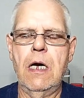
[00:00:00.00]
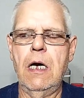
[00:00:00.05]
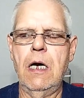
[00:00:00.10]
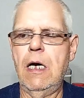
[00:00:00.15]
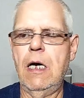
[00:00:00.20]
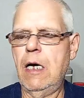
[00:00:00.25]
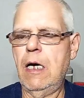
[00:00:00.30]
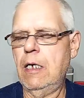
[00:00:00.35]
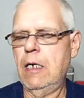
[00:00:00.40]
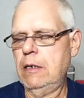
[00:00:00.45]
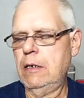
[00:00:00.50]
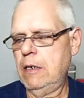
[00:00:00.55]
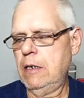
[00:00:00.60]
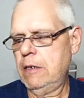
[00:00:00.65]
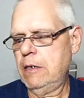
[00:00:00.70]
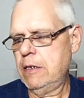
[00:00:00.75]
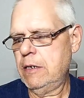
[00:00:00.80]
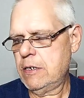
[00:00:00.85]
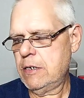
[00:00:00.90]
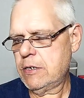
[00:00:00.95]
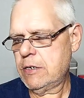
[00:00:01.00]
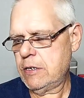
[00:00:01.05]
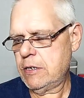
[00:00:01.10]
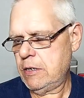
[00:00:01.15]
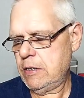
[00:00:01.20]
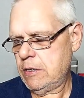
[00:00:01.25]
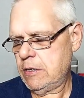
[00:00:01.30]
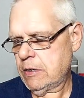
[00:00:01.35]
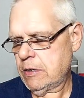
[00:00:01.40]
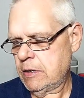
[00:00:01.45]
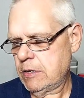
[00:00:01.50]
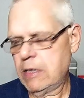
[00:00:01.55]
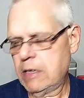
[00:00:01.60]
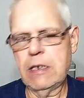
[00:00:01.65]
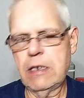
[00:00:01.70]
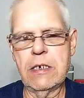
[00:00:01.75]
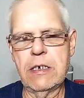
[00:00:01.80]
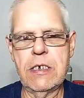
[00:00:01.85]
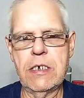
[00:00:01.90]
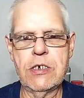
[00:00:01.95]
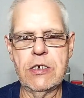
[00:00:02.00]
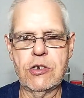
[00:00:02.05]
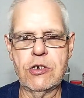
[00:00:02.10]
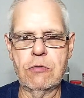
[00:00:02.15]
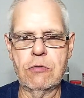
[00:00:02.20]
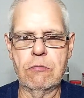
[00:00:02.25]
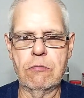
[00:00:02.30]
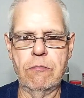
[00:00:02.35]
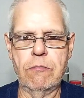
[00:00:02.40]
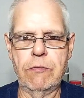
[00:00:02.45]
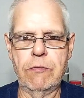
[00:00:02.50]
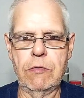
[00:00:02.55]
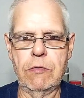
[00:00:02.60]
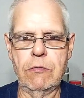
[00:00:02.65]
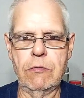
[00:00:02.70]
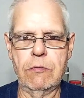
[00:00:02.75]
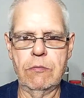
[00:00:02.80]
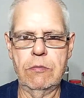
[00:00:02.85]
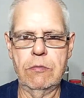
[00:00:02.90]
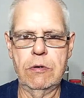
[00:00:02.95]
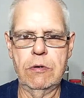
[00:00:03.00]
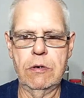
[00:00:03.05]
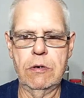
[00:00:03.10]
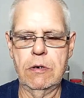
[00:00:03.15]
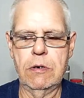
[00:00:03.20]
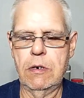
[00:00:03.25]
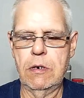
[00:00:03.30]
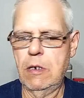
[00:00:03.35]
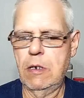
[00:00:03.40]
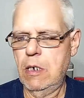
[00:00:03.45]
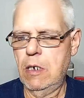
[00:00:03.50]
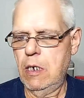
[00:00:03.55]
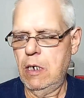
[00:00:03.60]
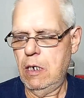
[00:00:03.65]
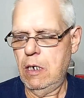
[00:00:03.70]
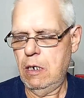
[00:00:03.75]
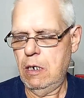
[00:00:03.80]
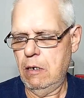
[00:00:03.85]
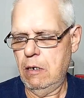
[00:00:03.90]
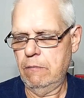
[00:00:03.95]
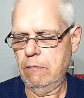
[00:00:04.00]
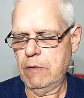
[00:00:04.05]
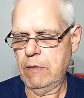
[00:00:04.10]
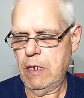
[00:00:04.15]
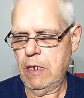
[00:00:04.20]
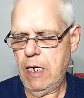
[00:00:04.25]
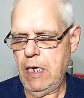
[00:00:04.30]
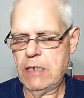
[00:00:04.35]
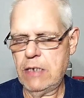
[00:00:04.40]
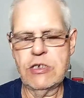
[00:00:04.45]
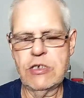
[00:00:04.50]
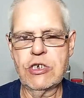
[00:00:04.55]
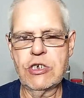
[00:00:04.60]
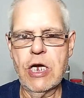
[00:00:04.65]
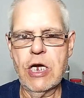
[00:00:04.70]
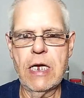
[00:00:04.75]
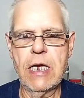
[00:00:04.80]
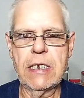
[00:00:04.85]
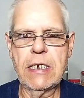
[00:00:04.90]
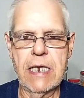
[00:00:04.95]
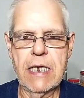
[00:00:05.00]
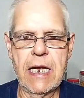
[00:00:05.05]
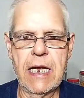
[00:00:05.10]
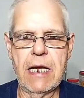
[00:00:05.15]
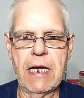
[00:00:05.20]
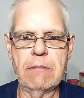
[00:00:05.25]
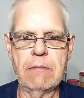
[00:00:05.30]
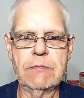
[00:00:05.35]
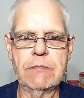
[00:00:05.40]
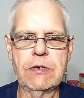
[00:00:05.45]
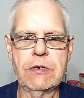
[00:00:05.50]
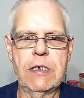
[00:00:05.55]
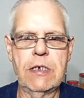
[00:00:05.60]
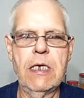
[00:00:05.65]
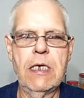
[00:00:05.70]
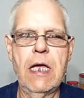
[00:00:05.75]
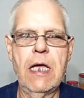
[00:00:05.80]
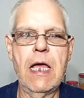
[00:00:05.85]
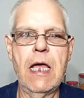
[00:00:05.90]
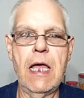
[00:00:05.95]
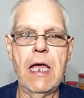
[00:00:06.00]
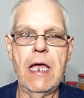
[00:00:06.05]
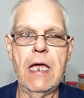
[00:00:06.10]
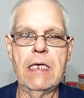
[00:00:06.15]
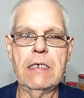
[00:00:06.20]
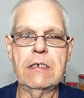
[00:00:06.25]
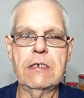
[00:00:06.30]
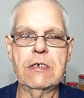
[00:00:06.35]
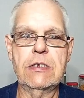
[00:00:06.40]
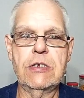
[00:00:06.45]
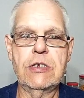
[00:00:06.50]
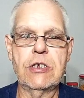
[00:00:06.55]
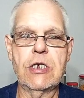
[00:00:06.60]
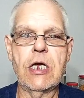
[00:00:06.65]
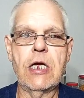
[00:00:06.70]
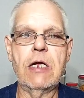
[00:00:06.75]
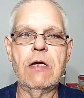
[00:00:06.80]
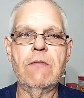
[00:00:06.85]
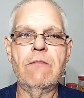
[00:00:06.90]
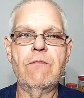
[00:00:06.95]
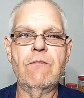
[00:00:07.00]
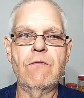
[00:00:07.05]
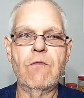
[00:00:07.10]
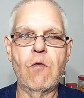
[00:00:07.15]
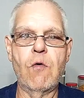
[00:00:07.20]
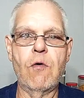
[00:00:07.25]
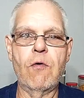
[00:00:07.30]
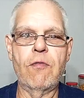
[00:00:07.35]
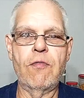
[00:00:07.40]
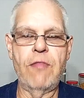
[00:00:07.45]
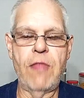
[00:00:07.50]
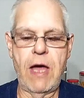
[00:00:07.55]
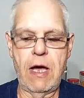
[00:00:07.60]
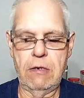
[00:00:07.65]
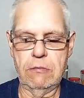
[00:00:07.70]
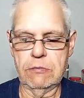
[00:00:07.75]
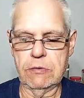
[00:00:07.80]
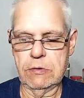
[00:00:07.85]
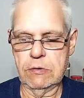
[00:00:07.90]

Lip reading: are? This is the initial review of the SJ Cam's SJ4000